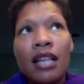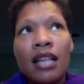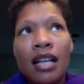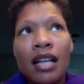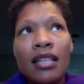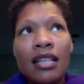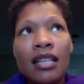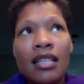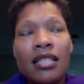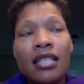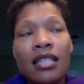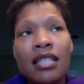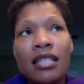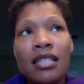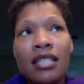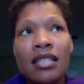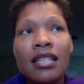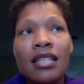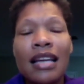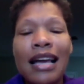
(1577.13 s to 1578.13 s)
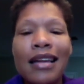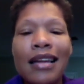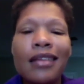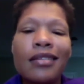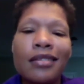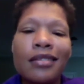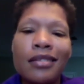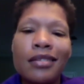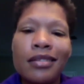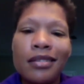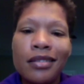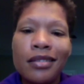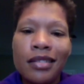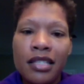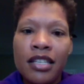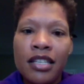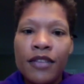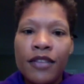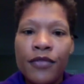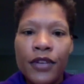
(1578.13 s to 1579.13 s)
it's just kind of
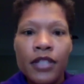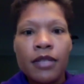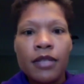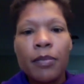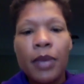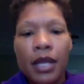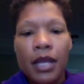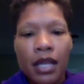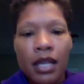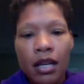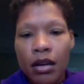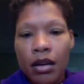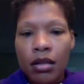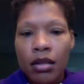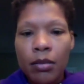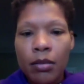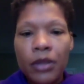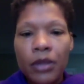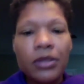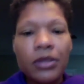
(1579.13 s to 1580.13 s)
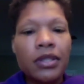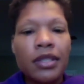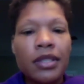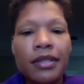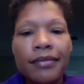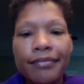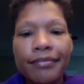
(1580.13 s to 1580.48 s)
different depending on the person.